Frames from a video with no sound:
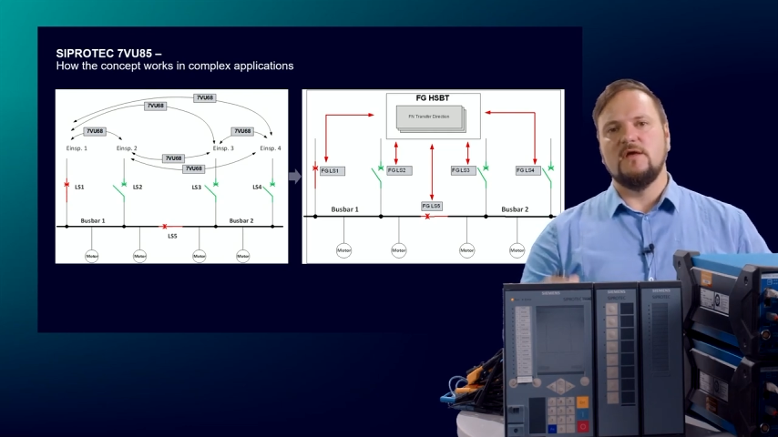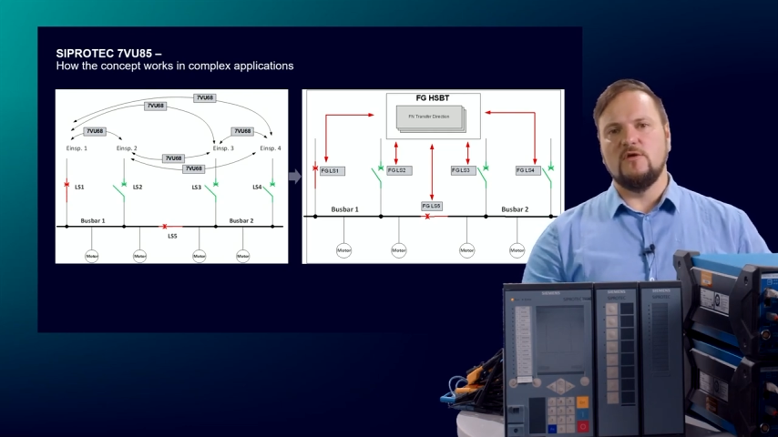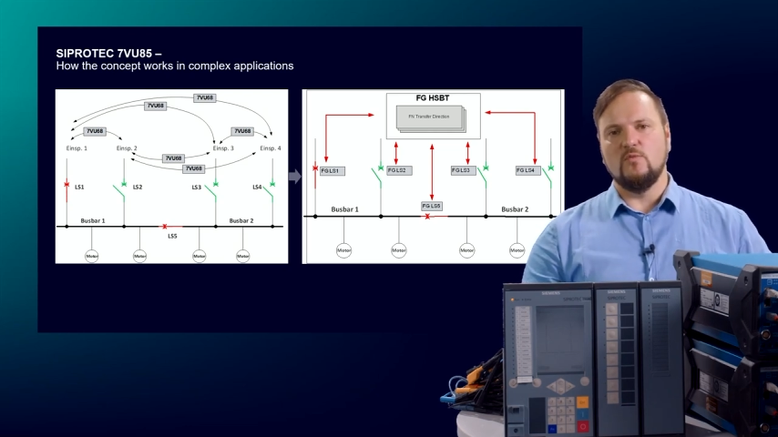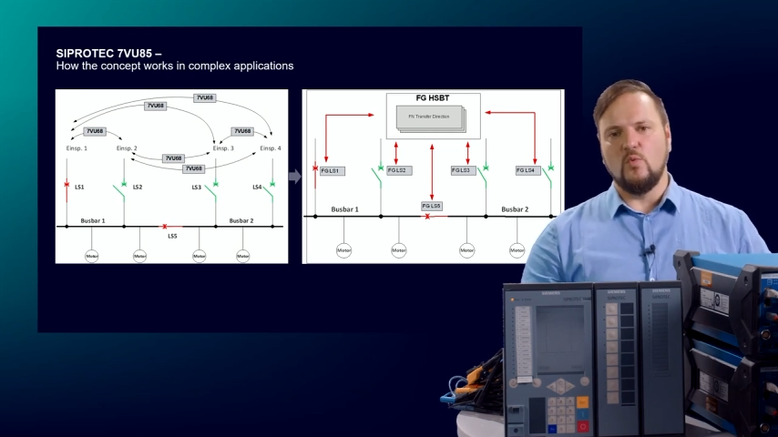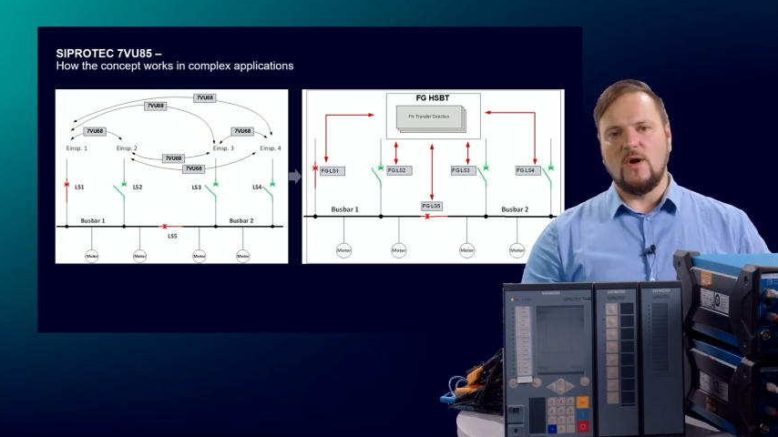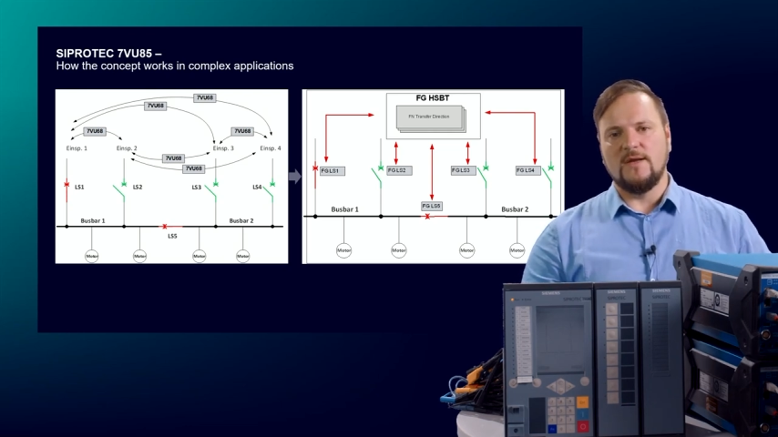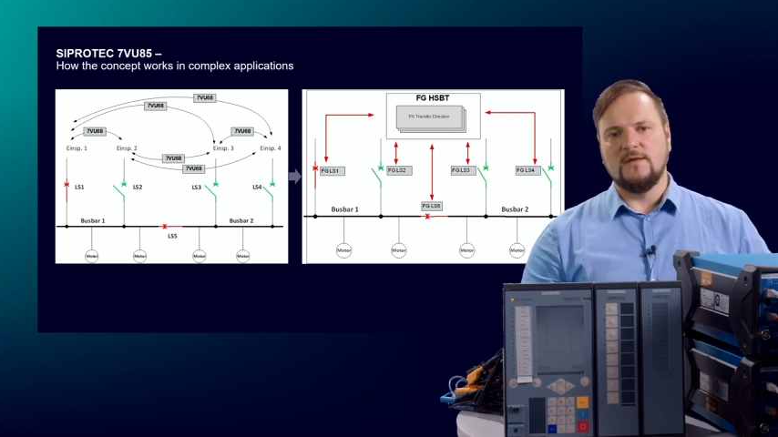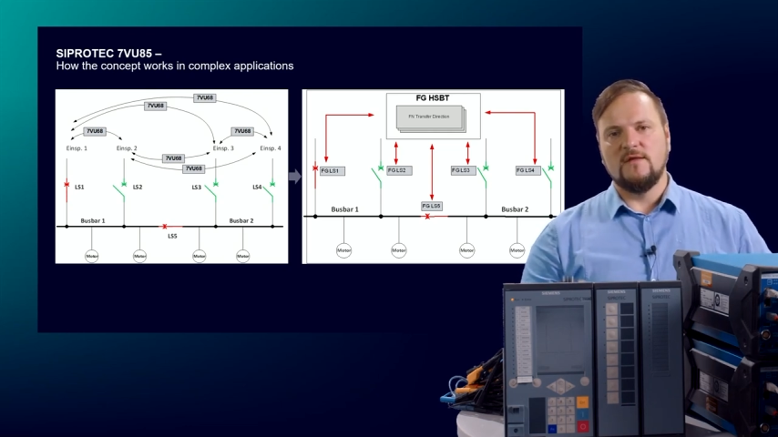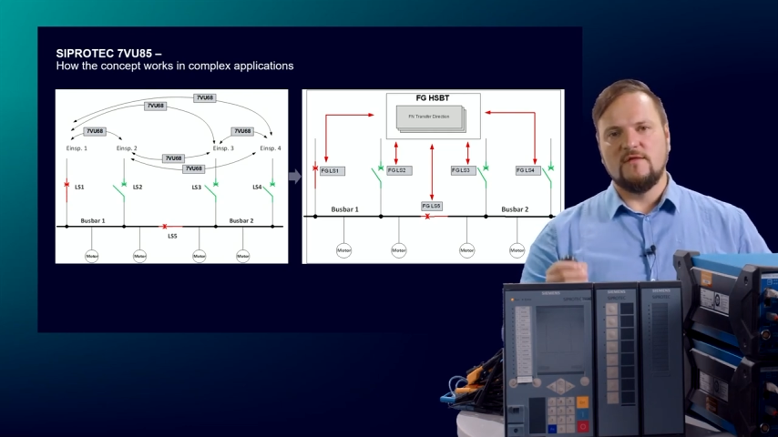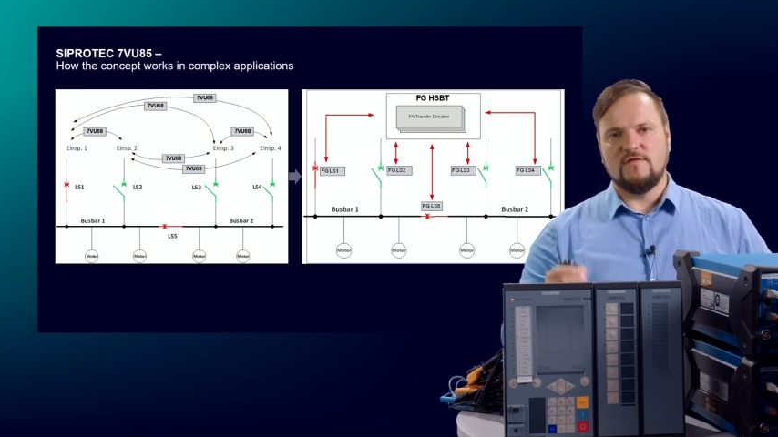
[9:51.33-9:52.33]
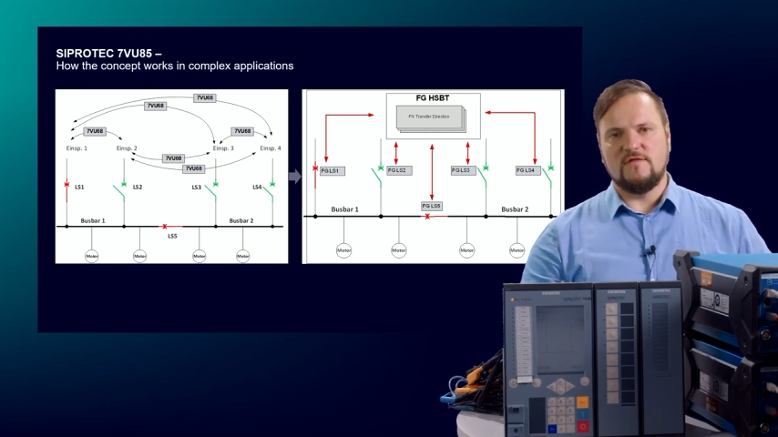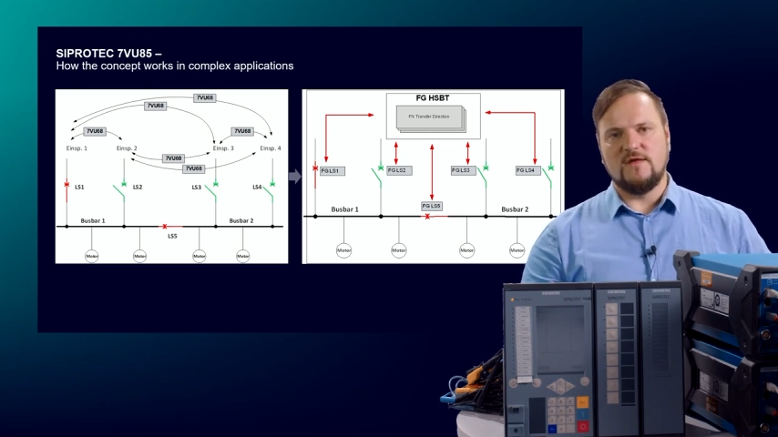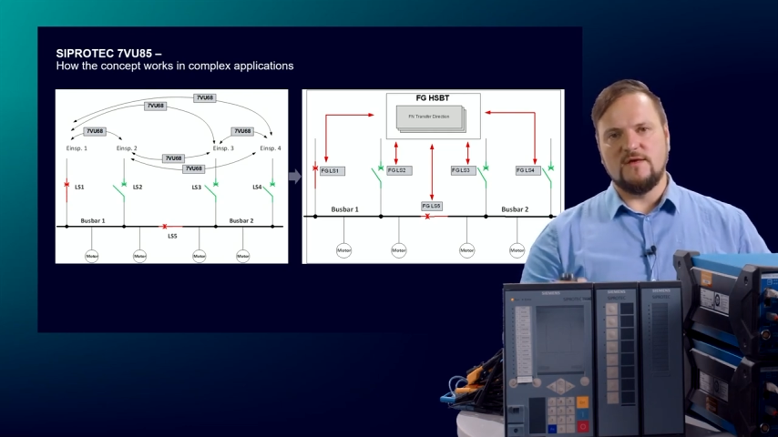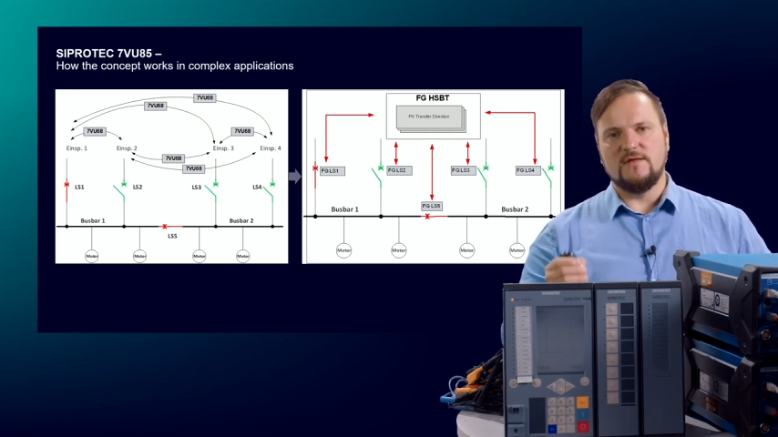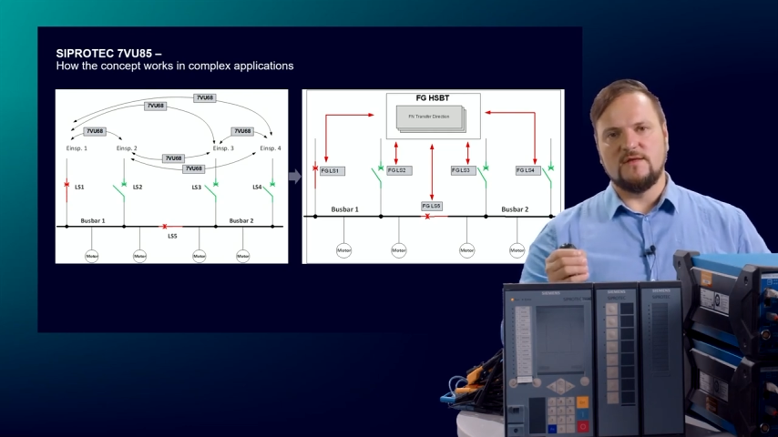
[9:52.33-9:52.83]
in one
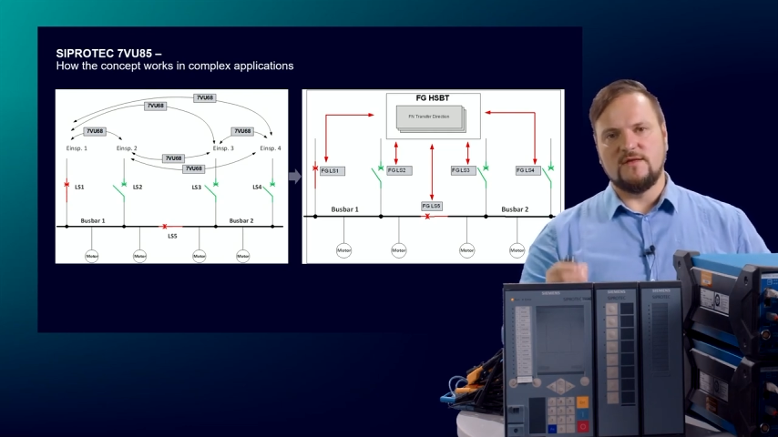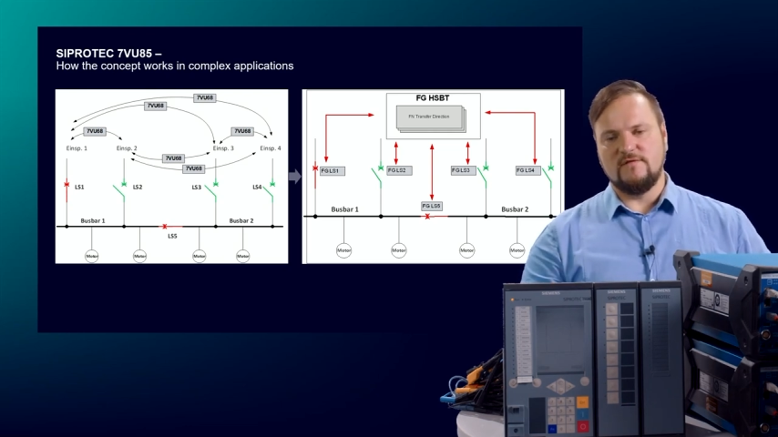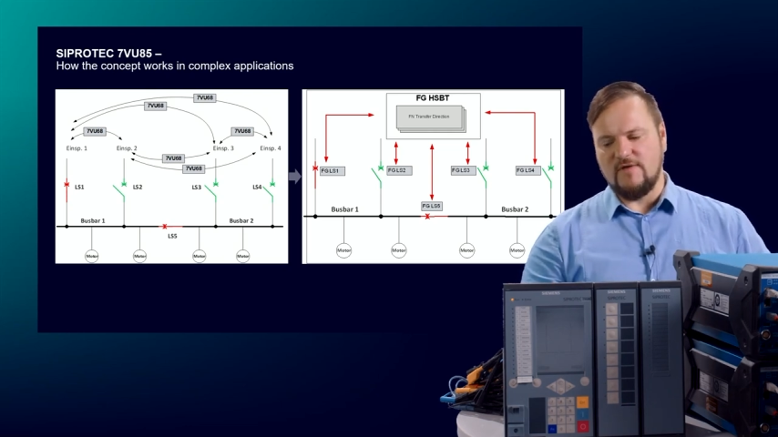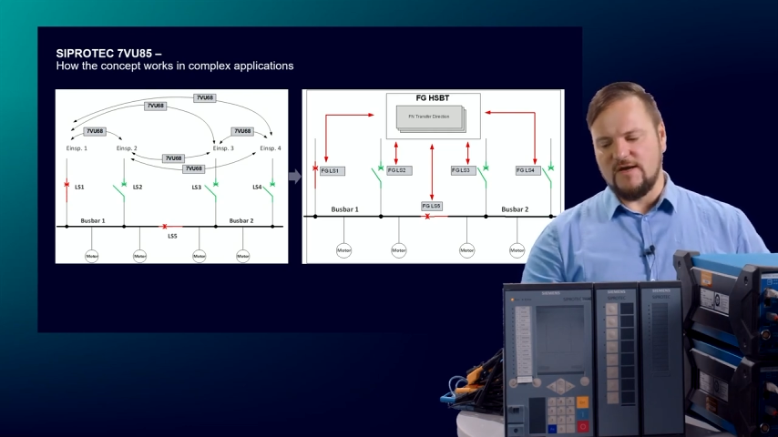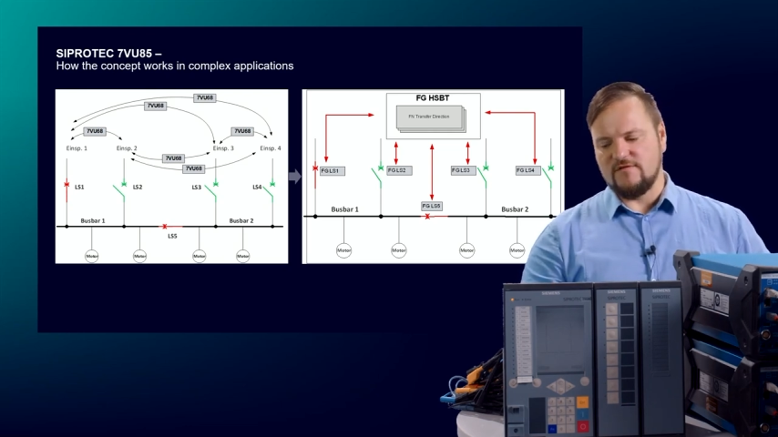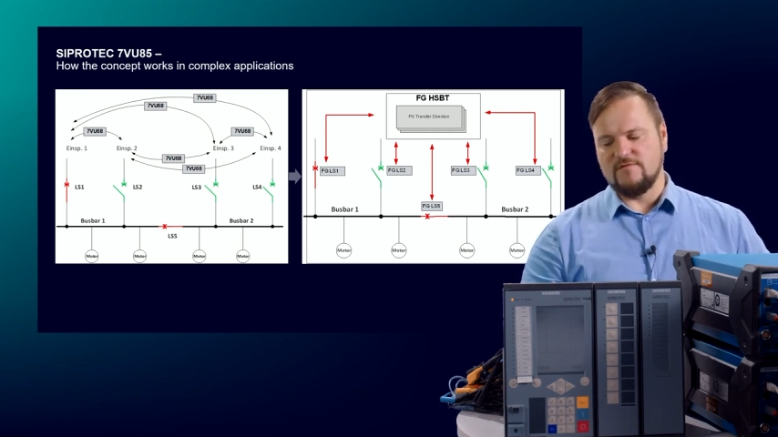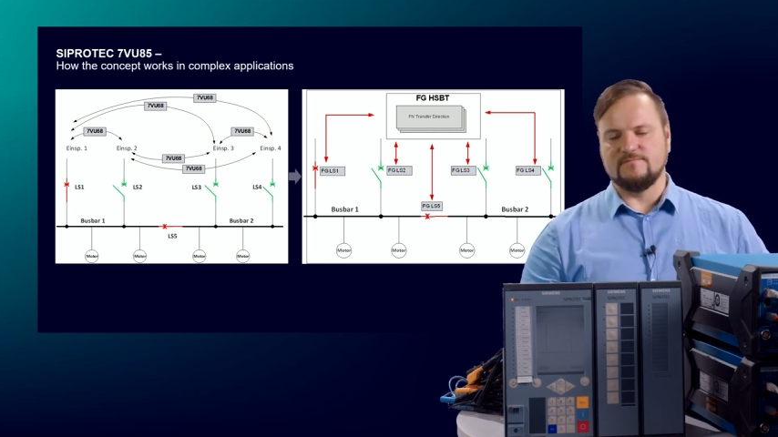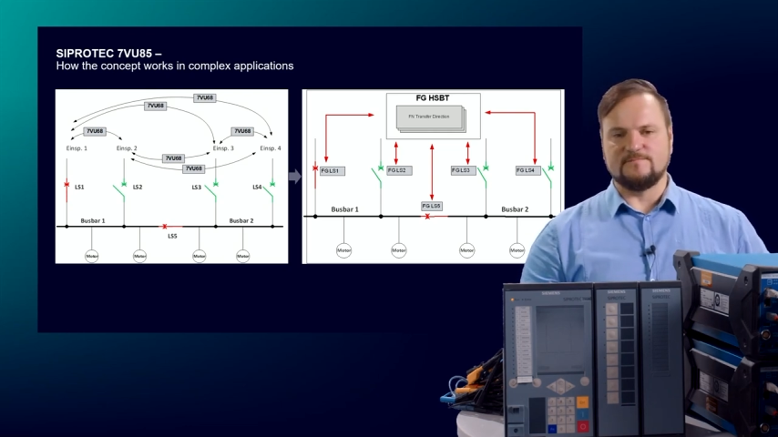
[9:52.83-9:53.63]
single device.